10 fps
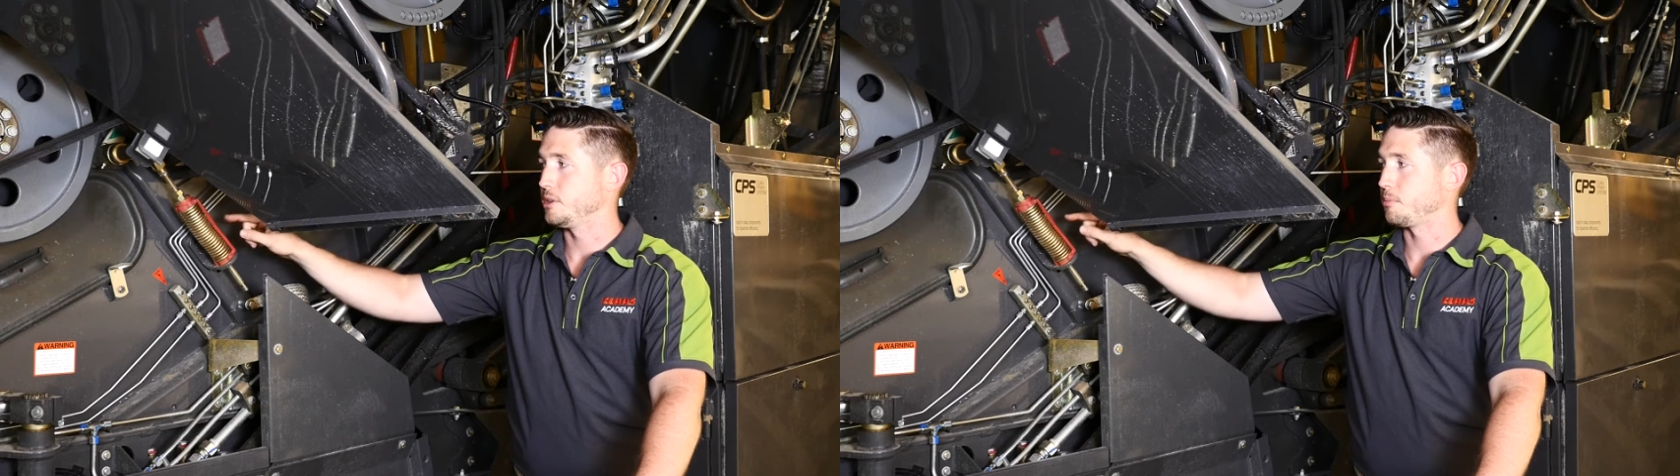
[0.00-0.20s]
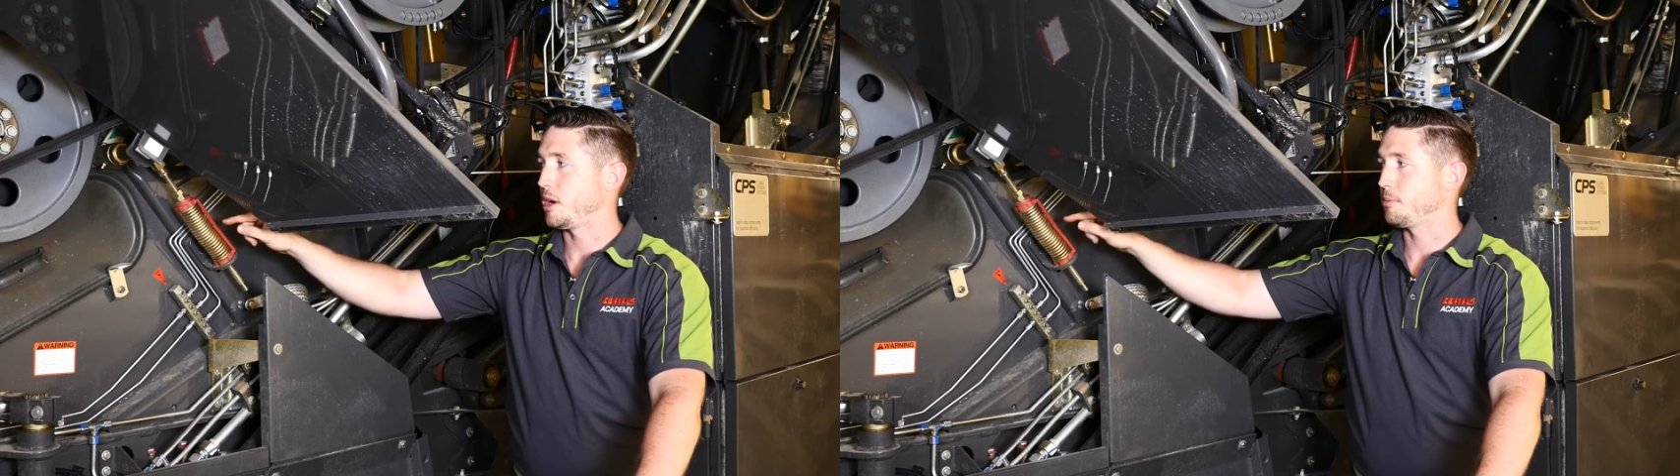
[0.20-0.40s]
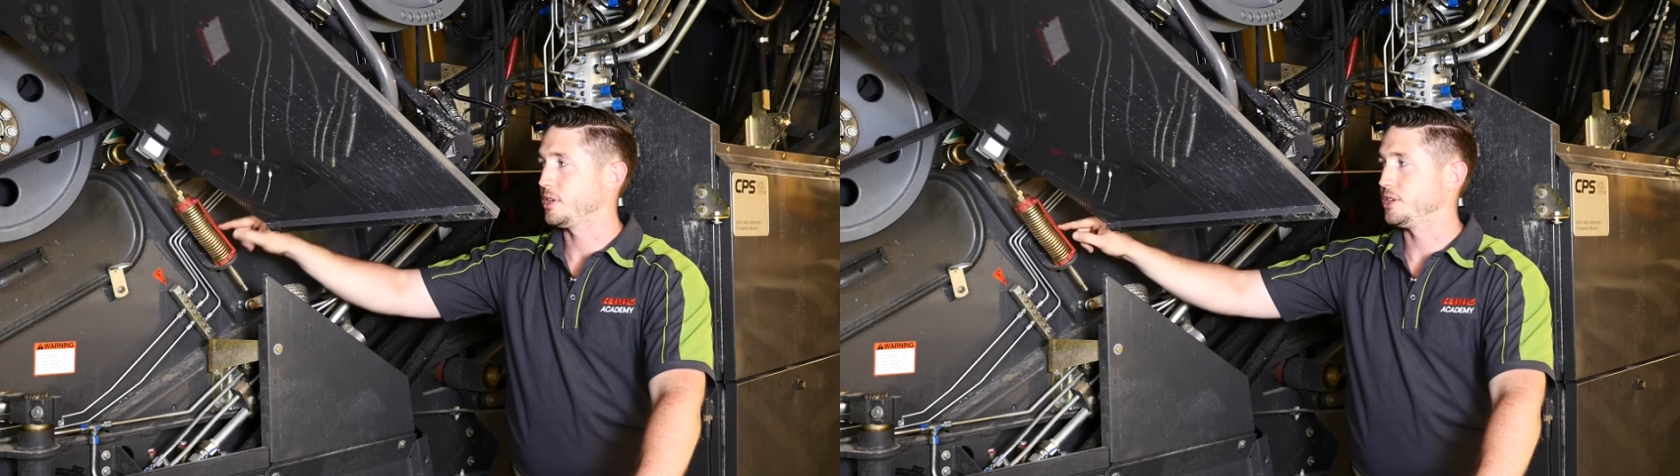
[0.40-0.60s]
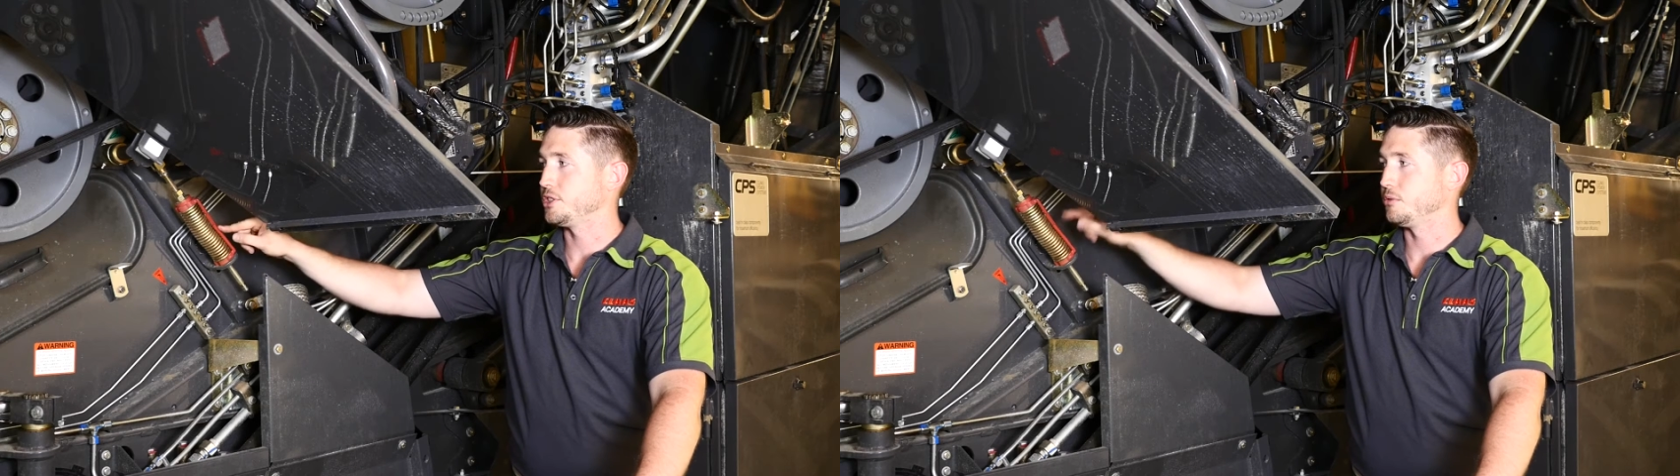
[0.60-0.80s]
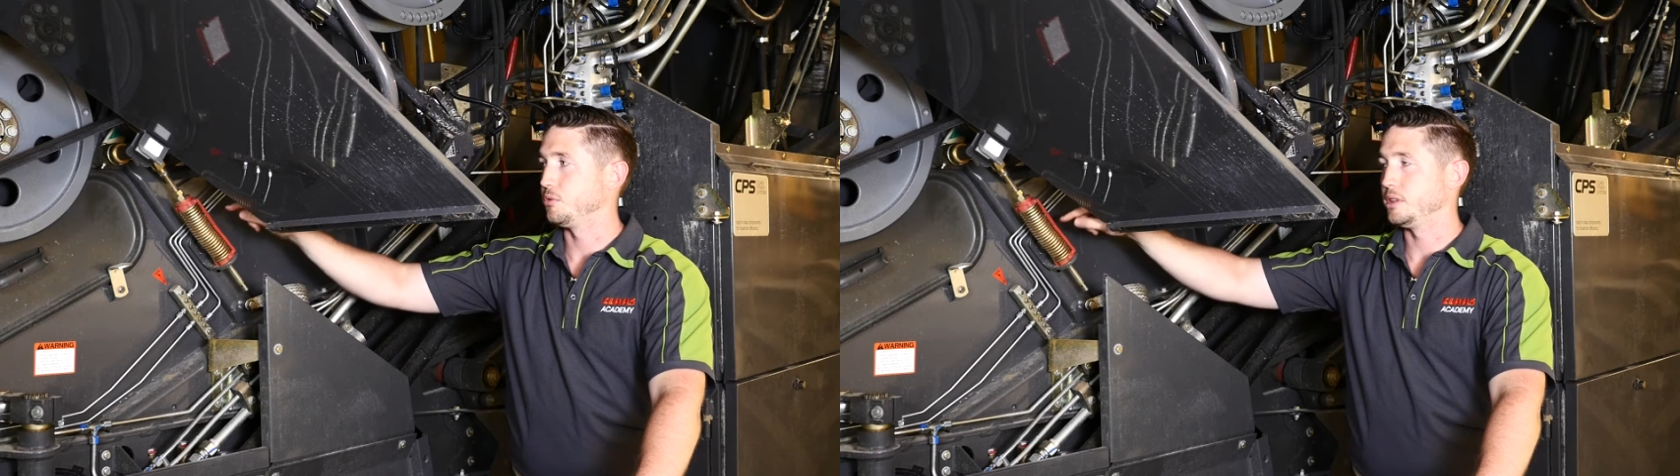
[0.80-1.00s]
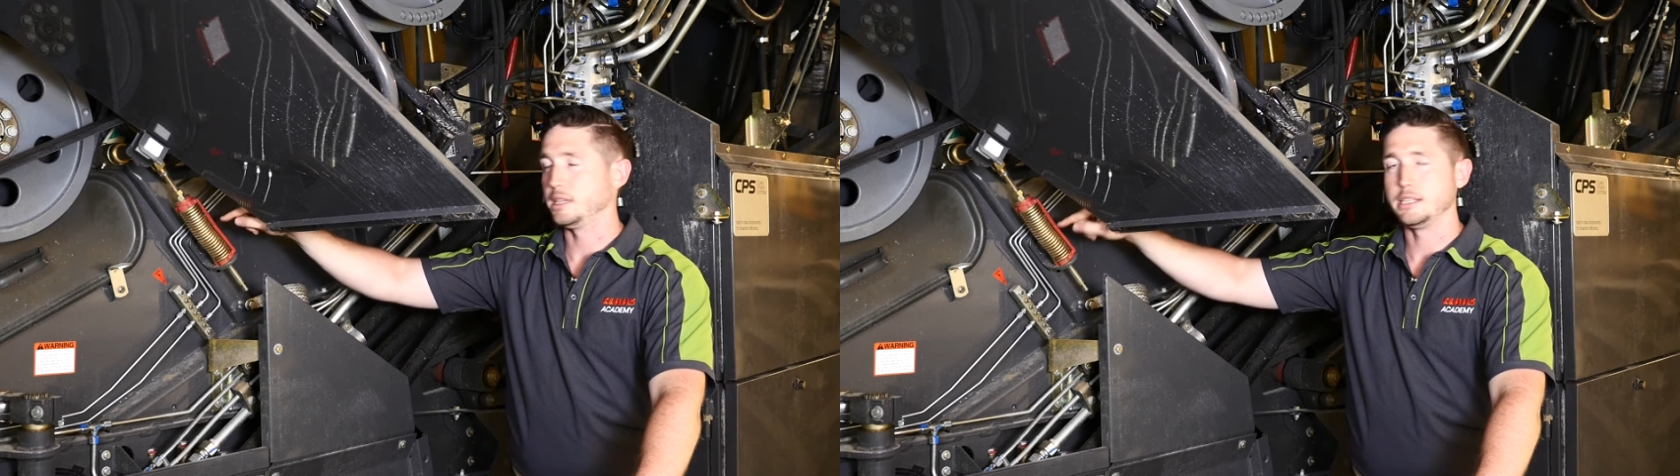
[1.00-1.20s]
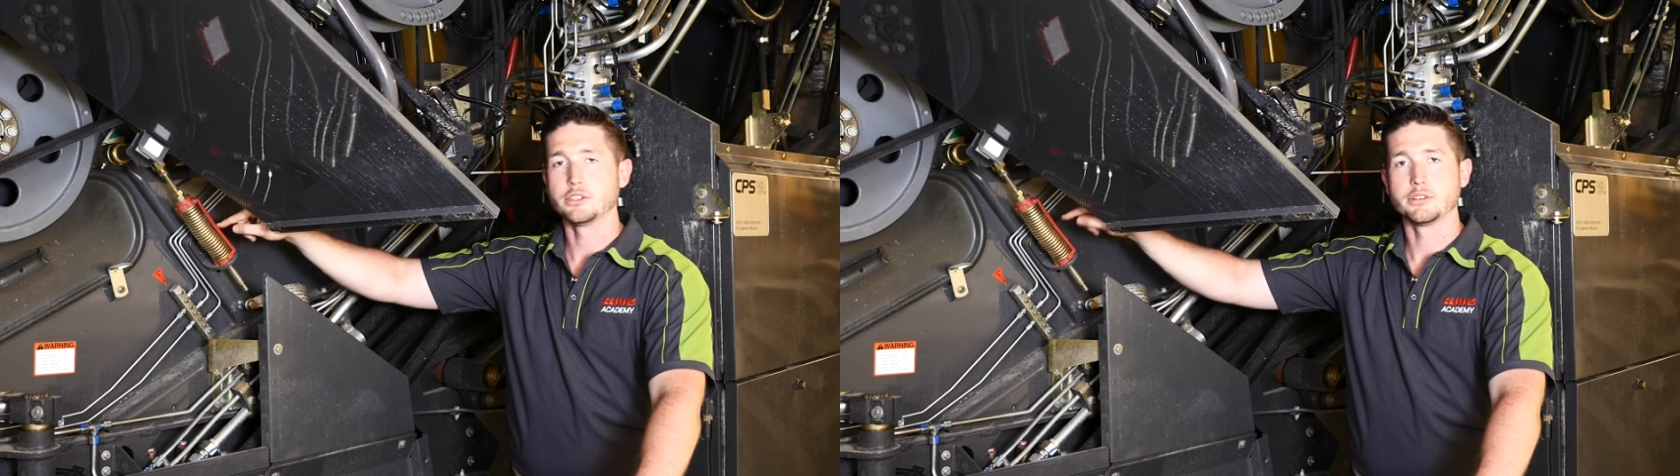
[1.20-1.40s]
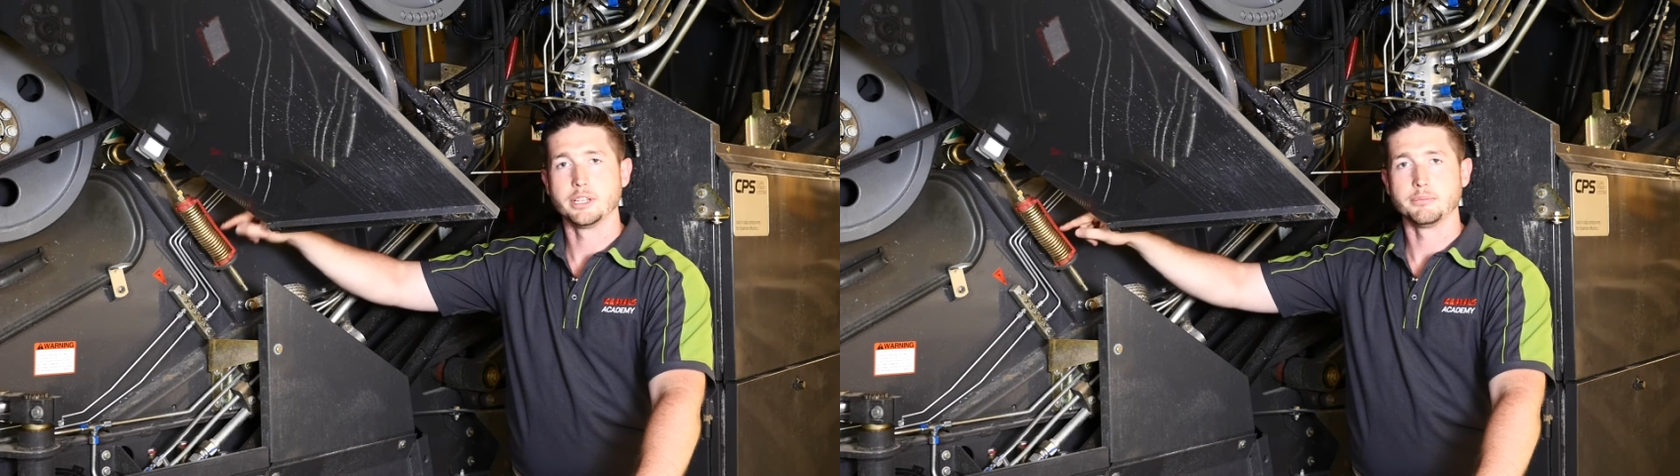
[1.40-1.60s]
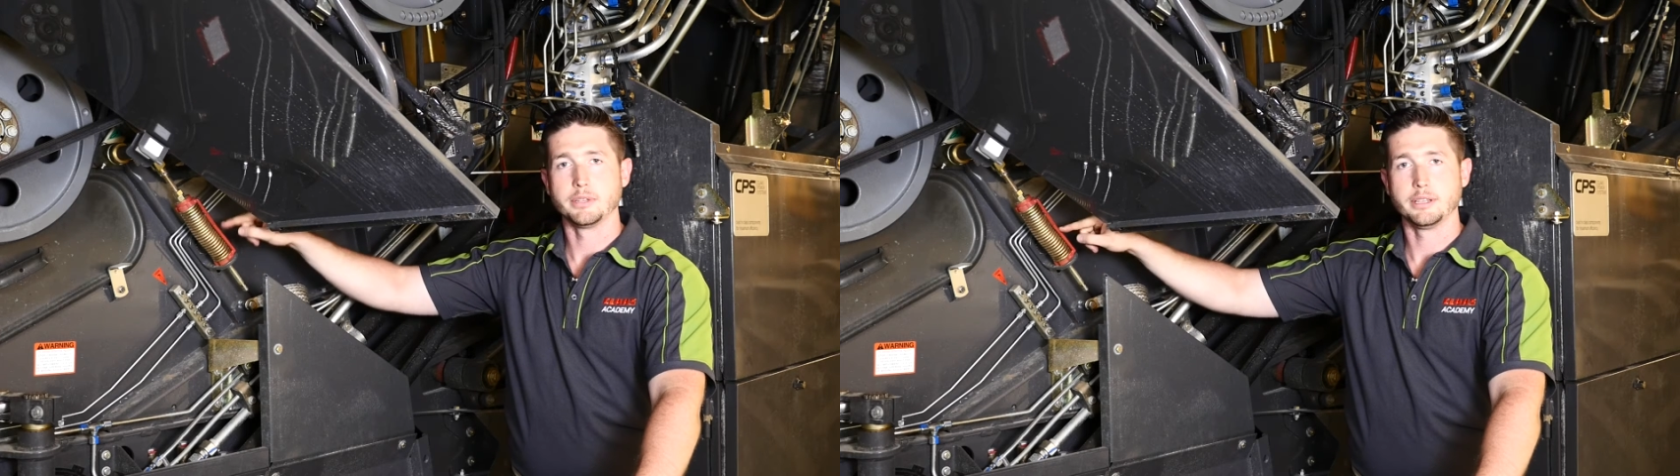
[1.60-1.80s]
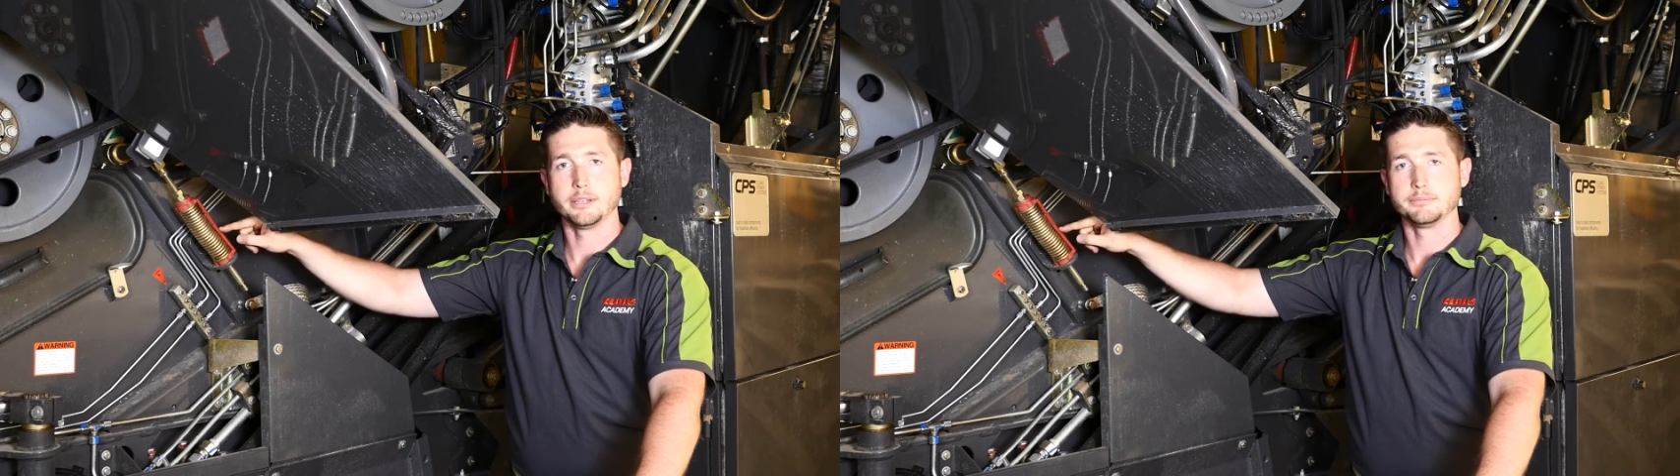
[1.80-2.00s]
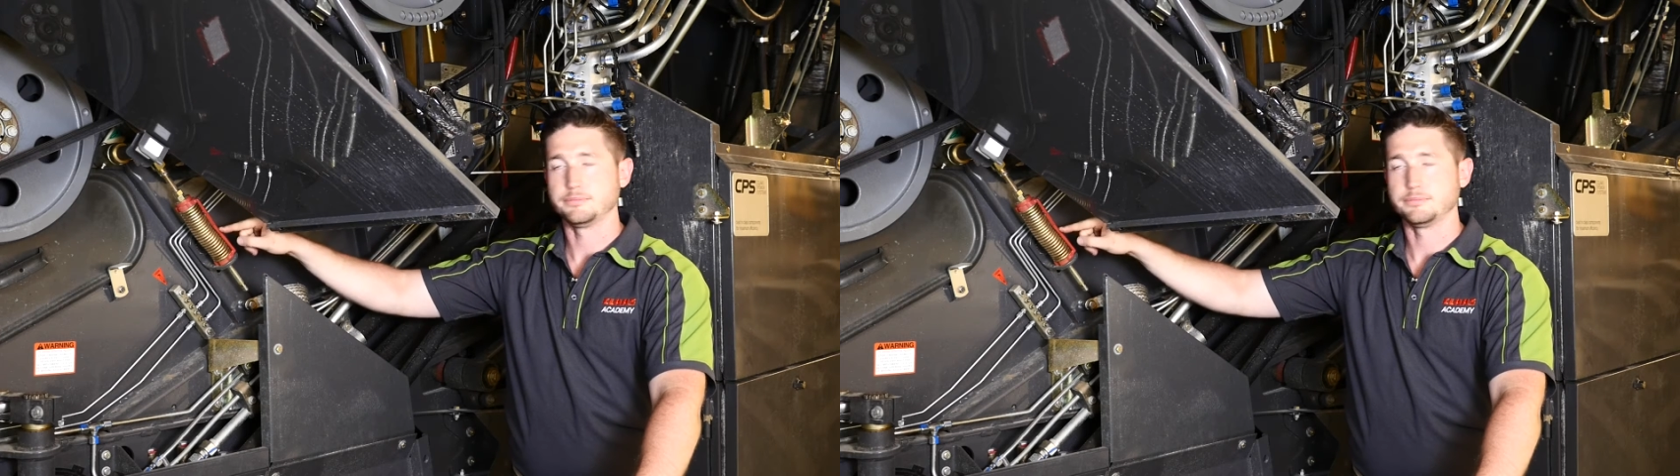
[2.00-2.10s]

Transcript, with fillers: the proper tension when these are tip-to-tip.